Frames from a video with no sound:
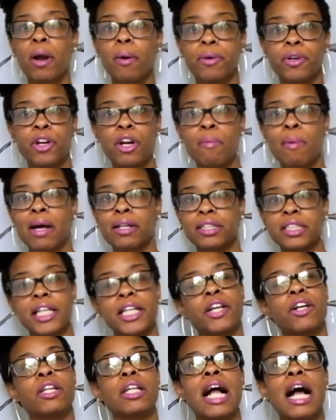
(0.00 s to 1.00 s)
you're about to
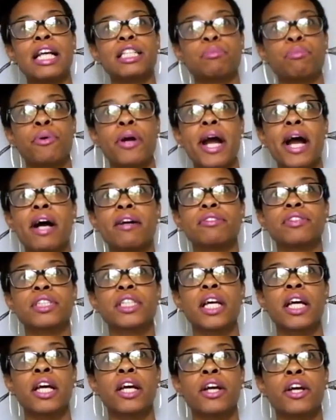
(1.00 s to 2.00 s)
take your last breaths,
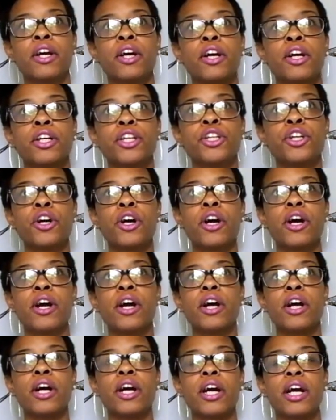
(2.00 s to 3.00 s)

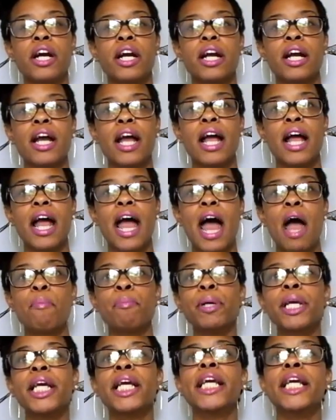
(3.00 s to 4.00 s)
you're
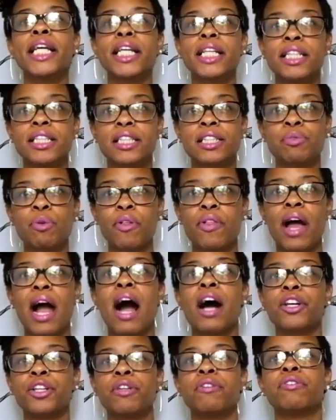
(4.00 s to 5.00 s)
at peace with
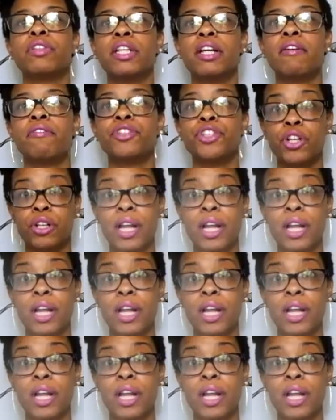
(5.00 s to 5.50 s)
how you've lived your